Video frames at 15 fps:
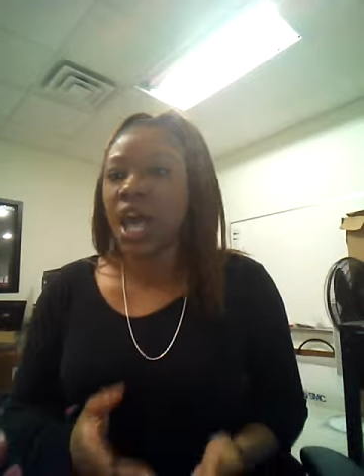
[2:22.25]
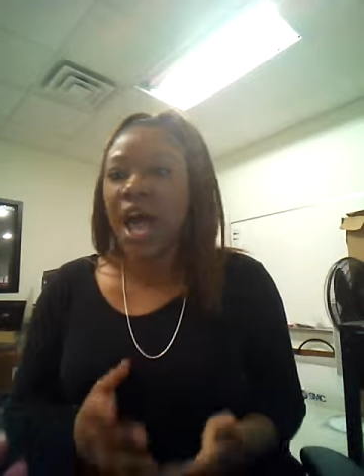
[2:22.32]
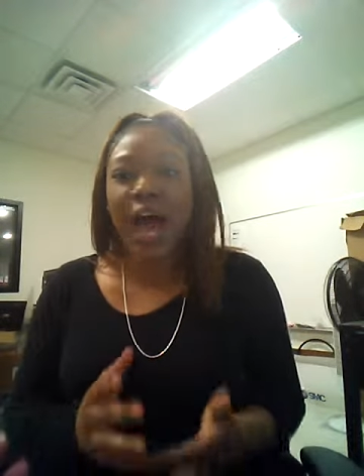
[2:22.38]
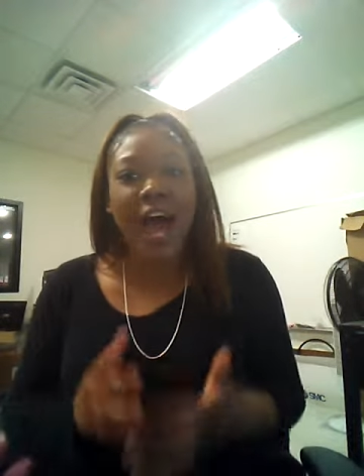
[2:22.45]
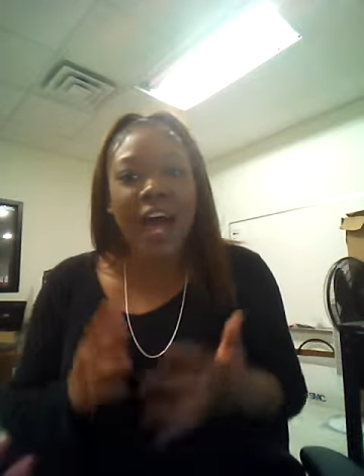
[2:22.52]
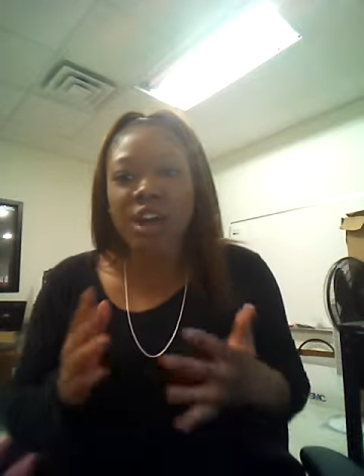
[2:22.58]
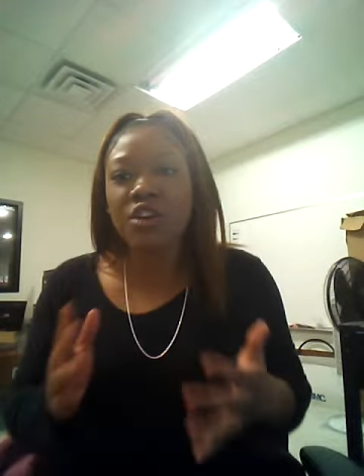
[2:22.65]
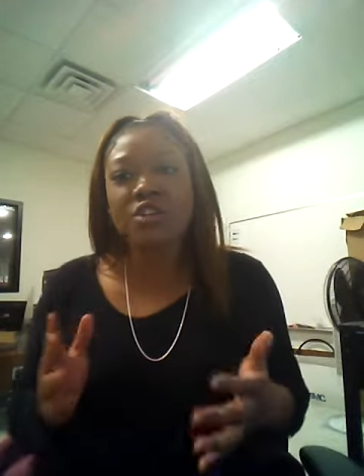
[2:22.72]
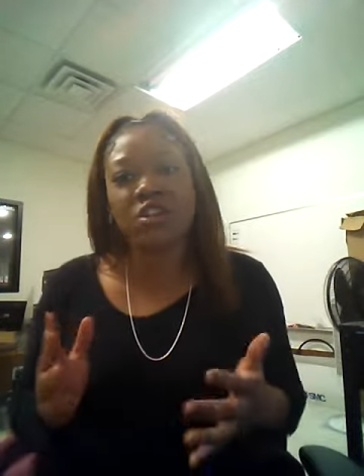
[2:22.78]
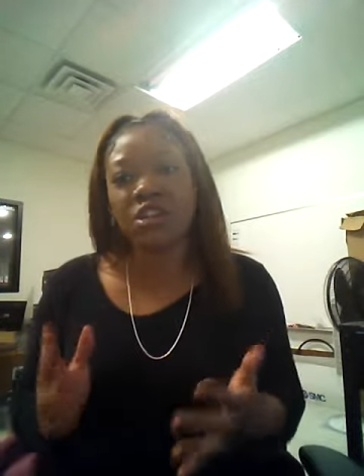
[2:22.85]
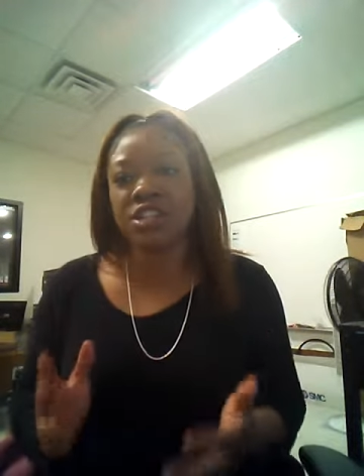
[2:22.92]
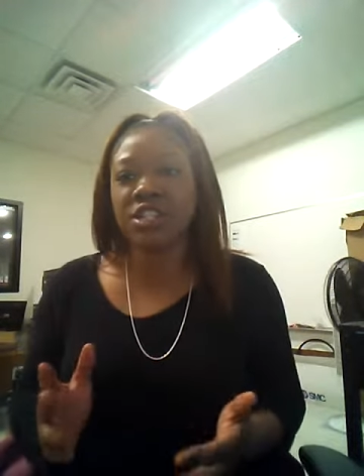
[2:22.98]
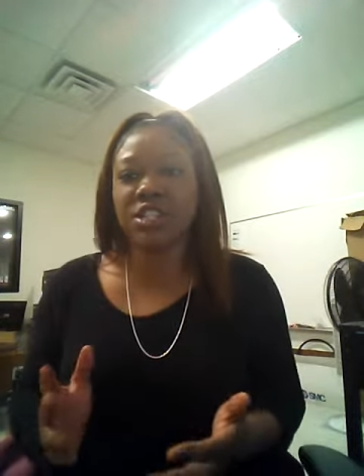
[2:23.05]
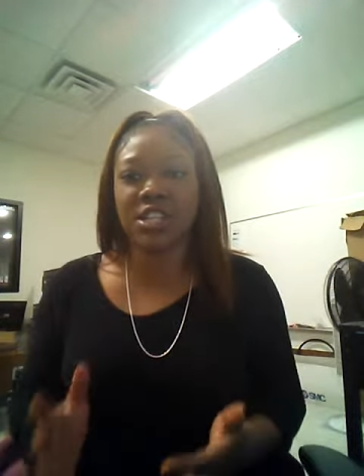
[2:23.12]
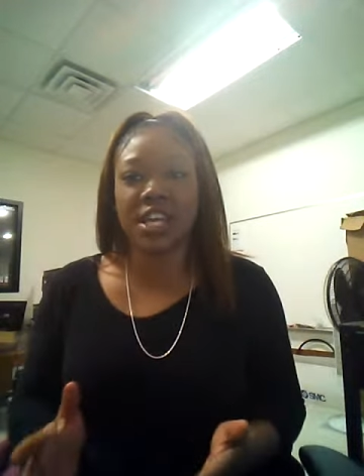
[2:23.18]
I don't
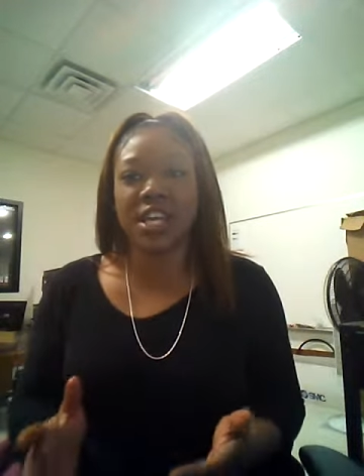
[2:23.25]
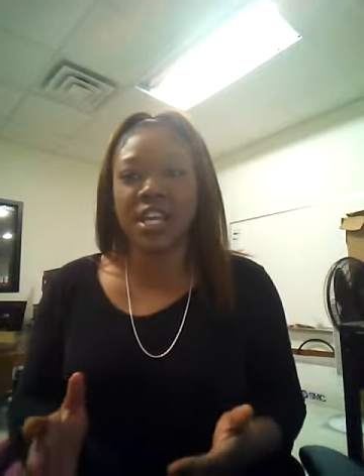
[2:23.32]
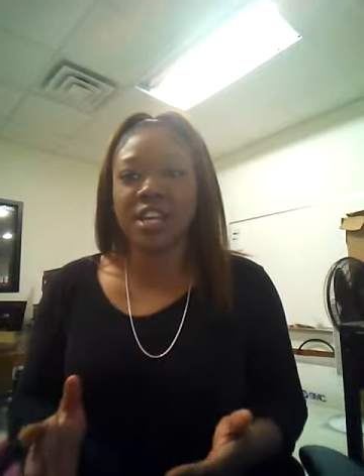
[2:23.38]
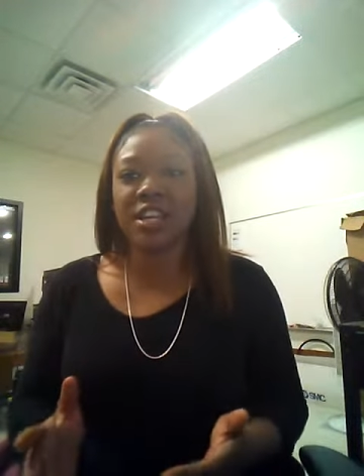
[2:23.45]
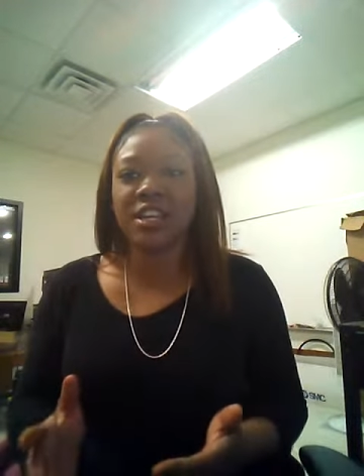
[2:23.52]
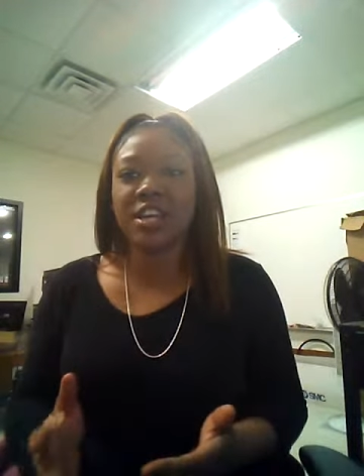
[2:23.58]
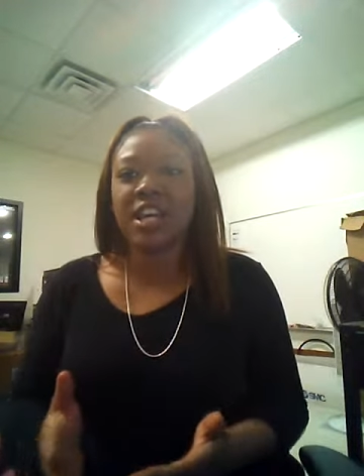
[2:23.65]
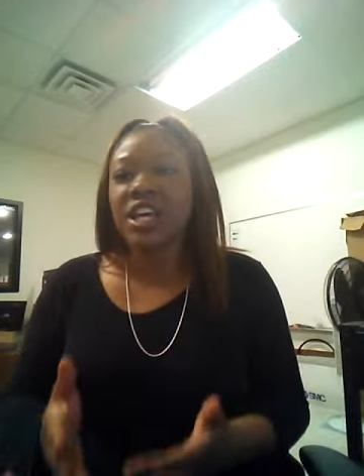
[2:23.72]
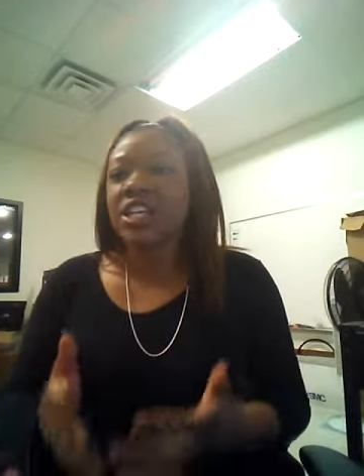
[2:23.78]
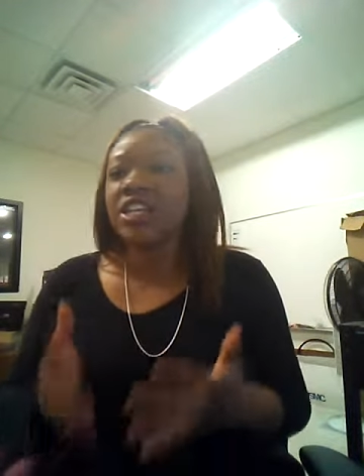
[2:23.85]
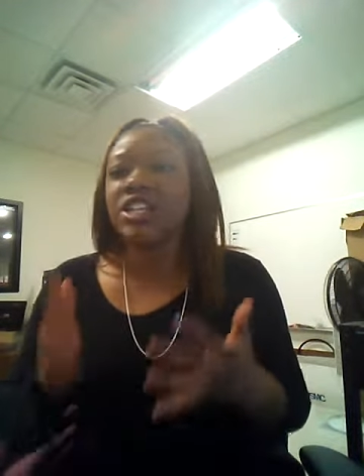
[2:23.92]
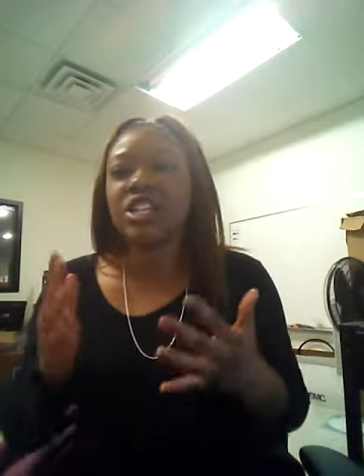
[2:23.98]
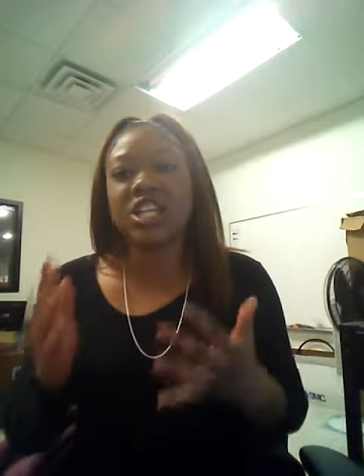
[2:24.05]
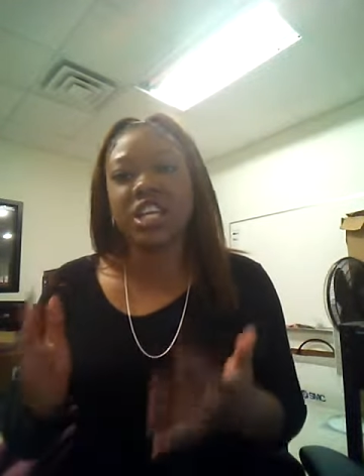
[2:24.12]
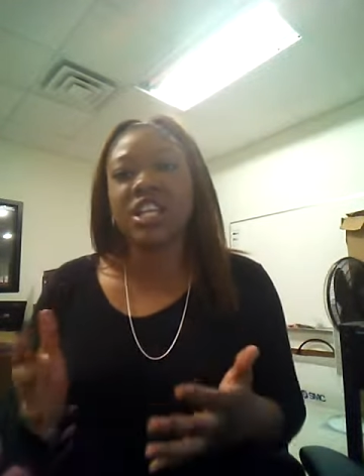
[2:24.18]
understand. The
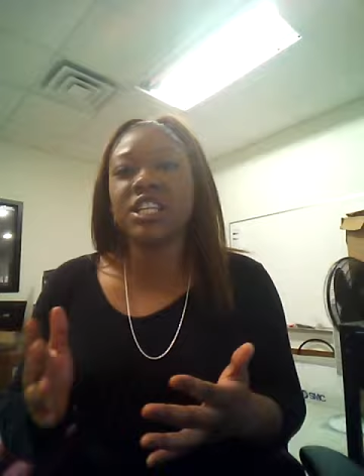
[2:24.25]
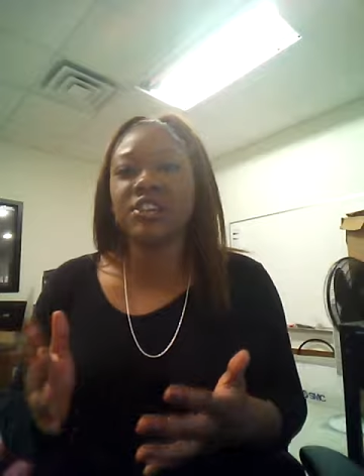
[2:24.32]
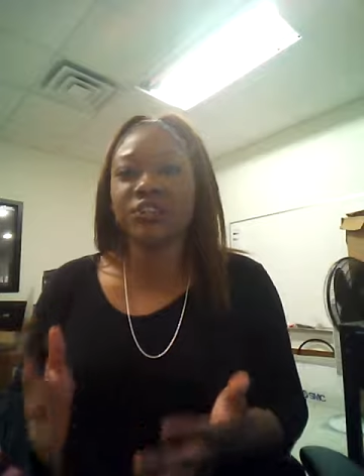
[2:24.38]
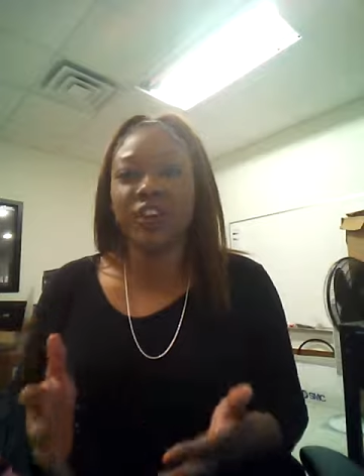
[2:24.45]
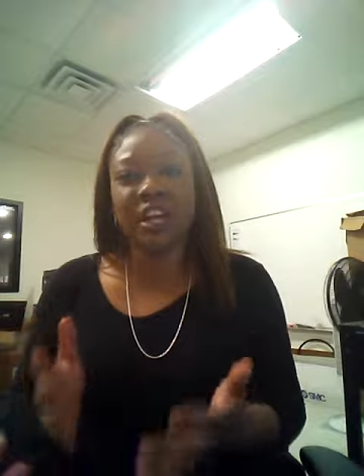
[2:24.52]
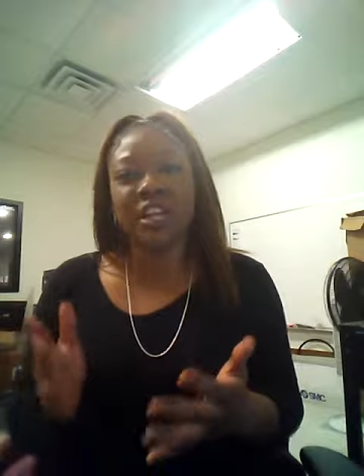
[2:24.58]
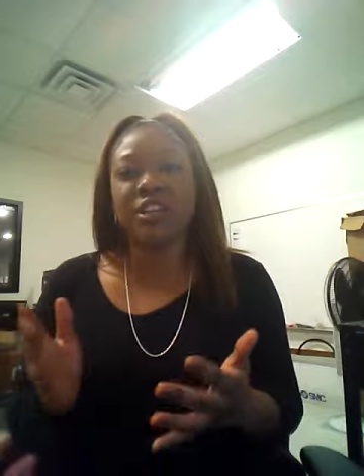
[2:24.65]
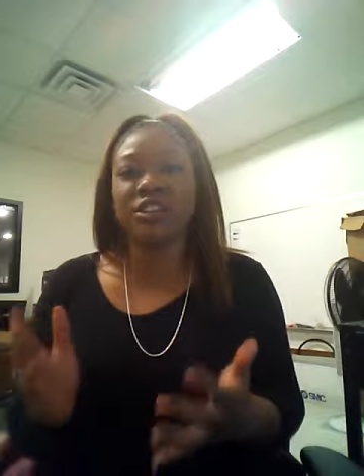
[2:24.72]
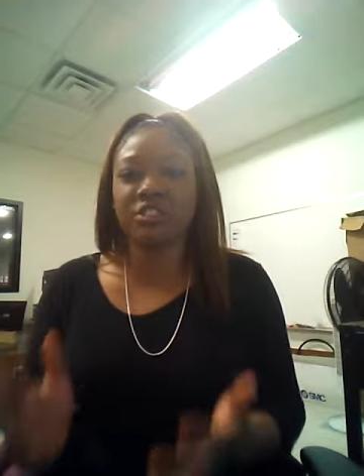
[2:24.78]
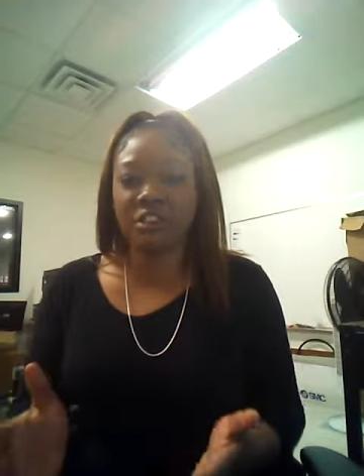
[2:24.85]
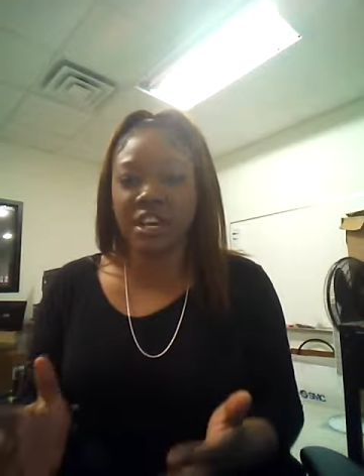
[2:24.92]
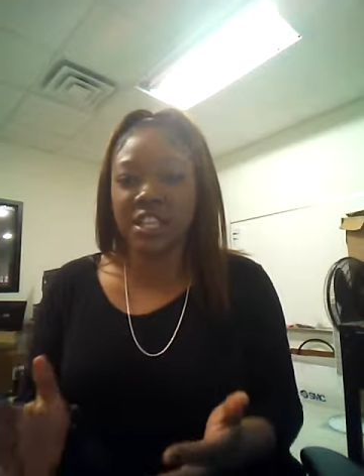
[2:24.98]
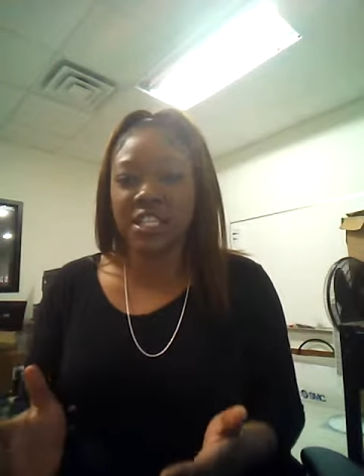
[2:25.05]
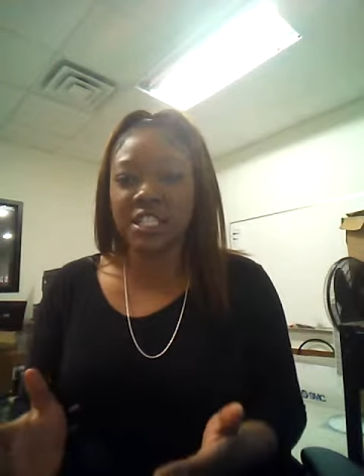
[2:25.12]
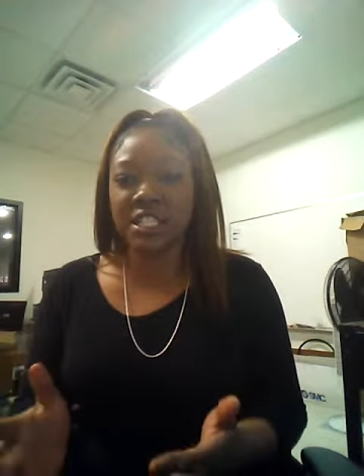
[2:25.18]
shit is fucking
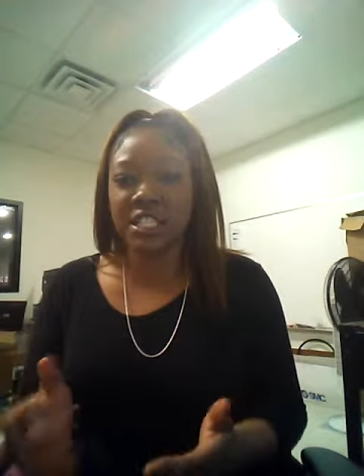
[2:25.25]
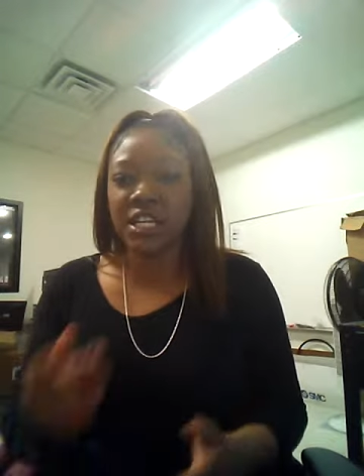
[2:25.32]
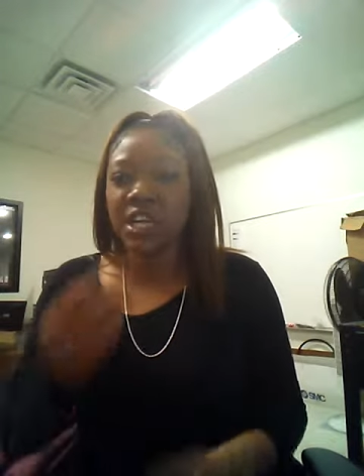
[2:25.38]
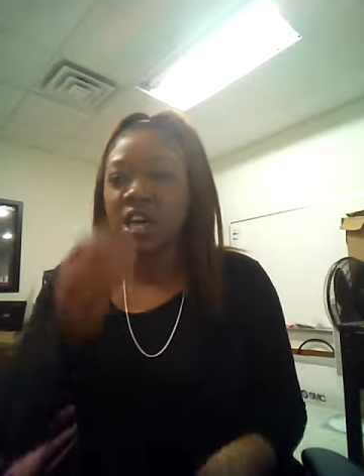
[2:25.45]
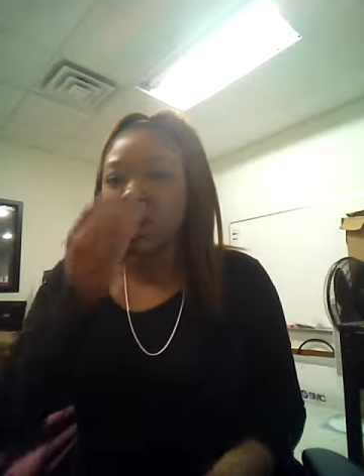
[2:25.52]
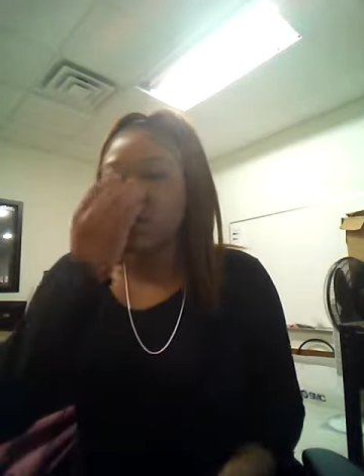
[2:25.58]
crazy.